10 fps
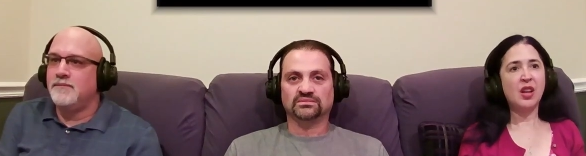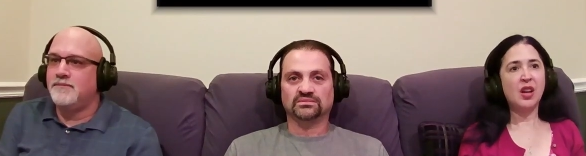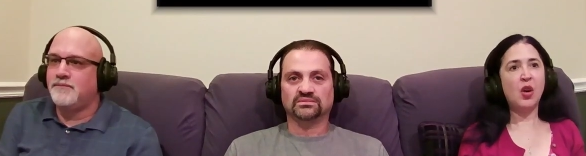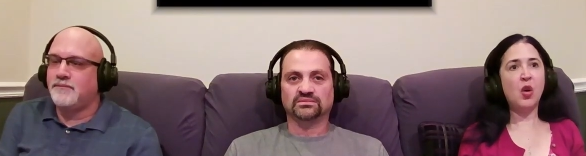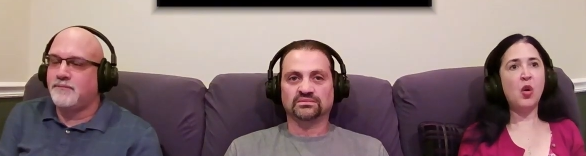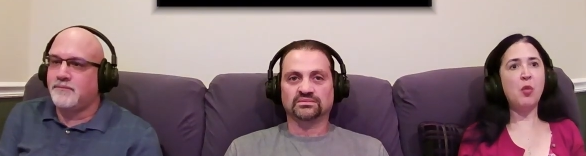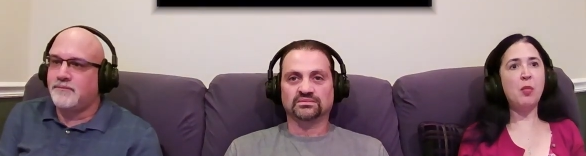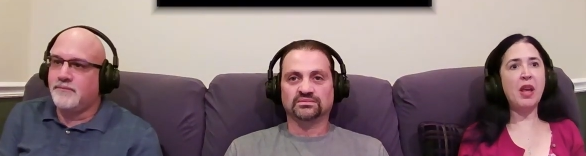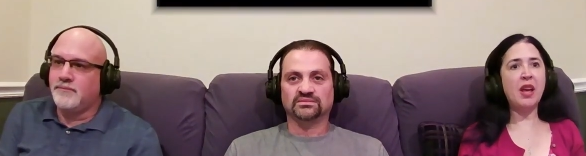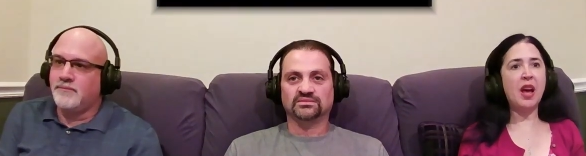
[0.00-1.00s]
Speaker 1: Oh
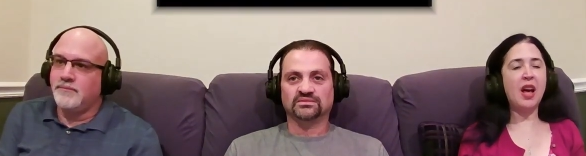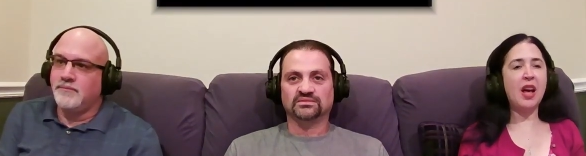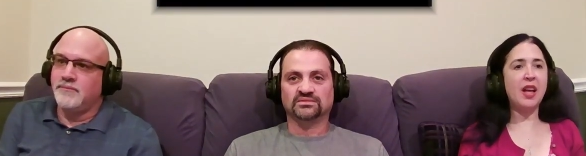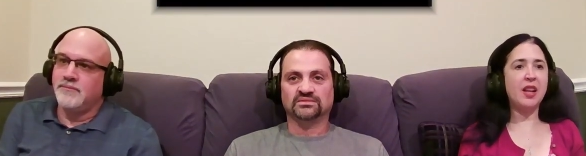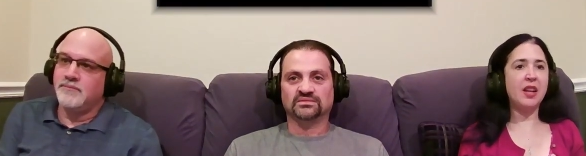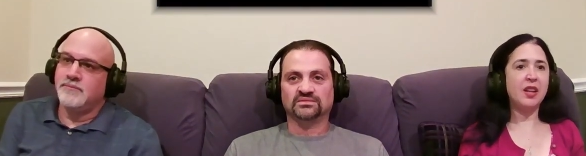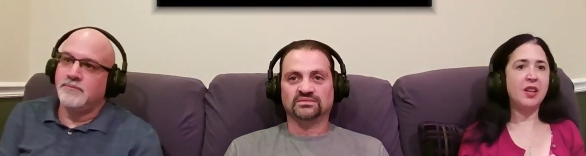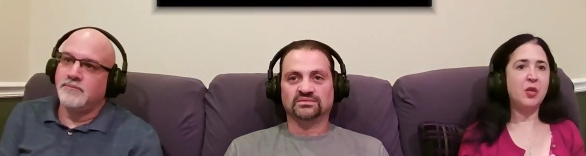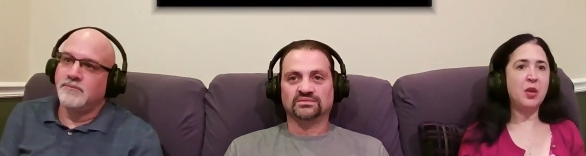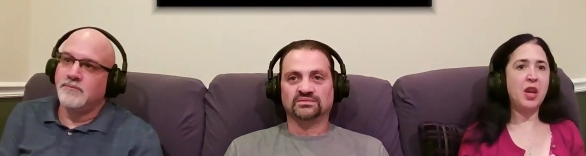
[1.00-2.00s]
my god!
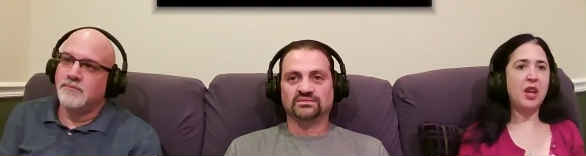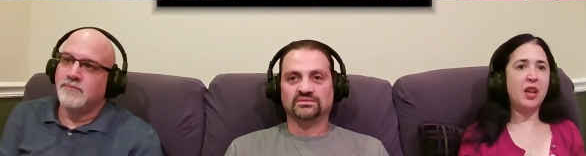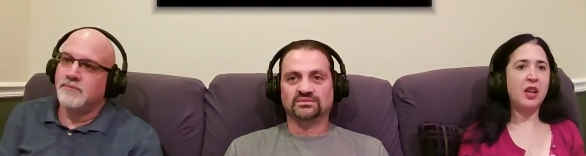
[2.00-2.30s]
No way.